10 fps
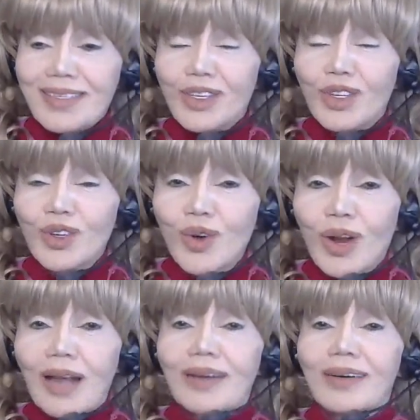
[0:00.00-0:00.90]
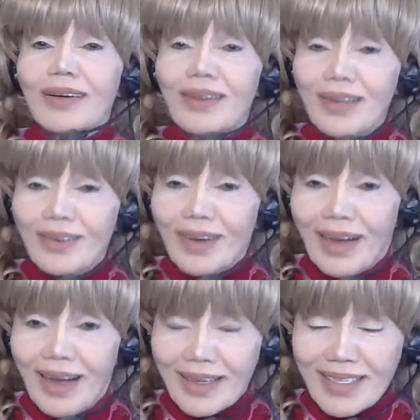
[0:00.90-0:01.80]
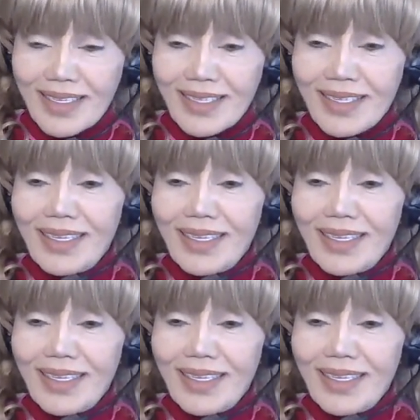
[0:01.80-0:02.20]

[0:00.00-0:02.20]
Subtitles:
nuclear holocaust